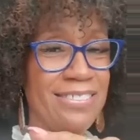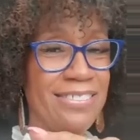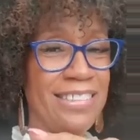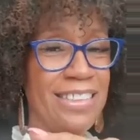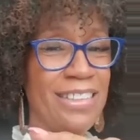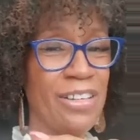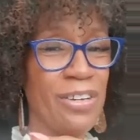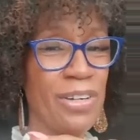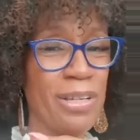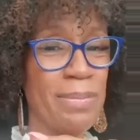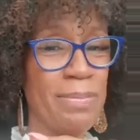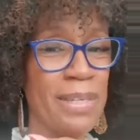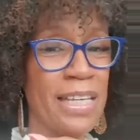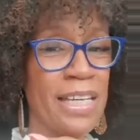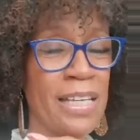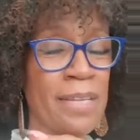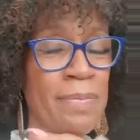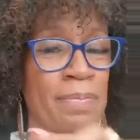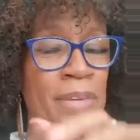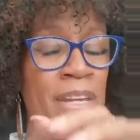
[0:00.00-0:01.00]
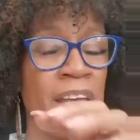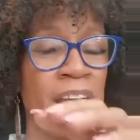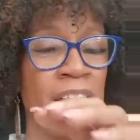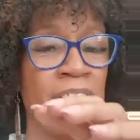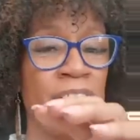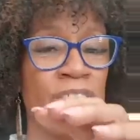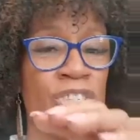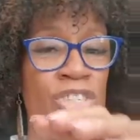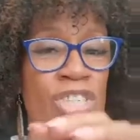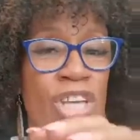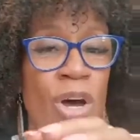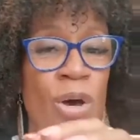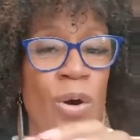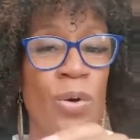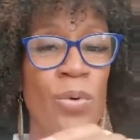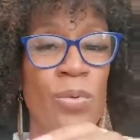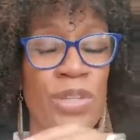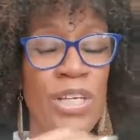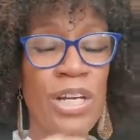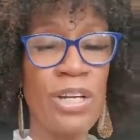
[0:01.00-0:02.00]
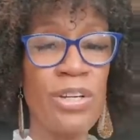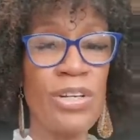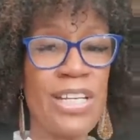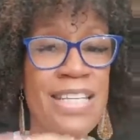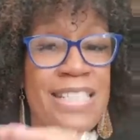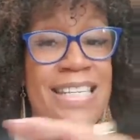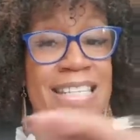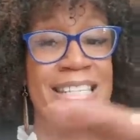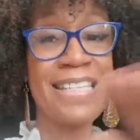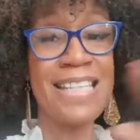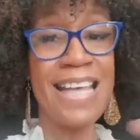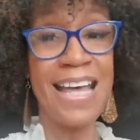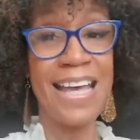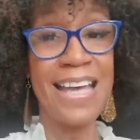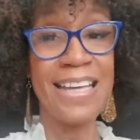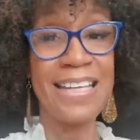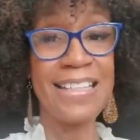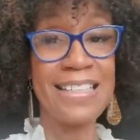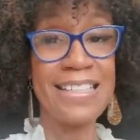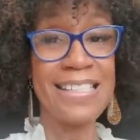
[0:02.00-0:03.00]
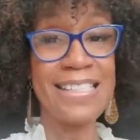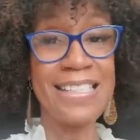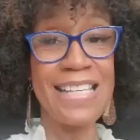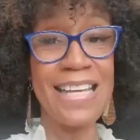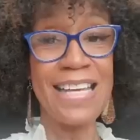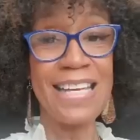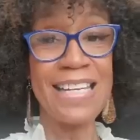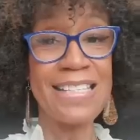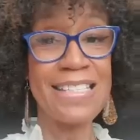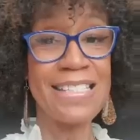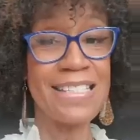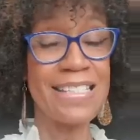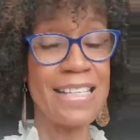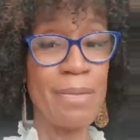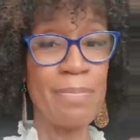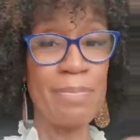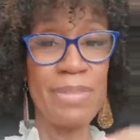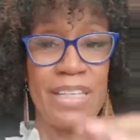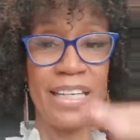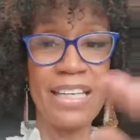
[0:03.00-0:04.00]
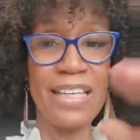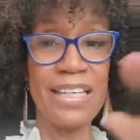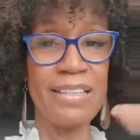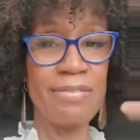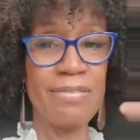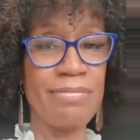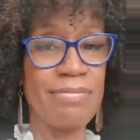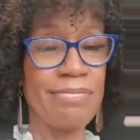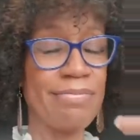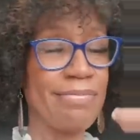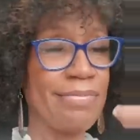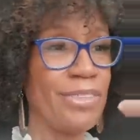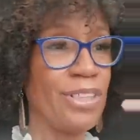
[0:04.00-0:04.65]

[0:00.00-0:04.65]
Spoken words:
You know what I mean? So there is a sign that says something,